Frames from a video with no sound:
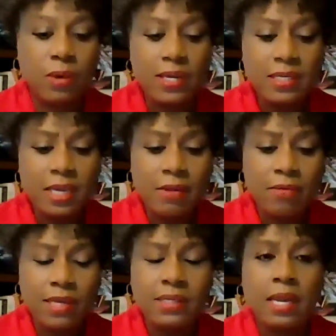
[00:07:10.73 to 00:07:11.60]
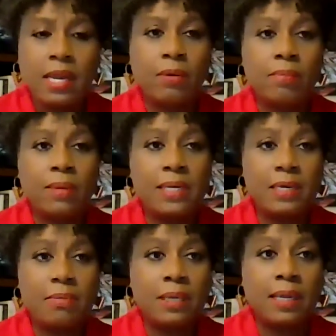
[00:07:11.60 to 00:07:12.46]
And what he said resonated with
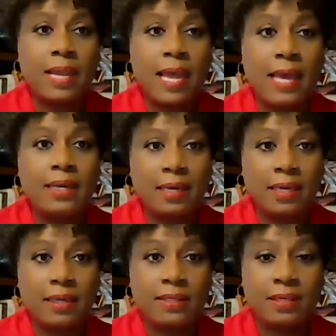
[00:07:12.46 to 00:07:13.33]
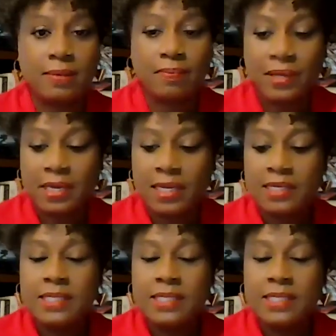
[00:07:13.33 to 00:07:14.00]
me deeply. And that is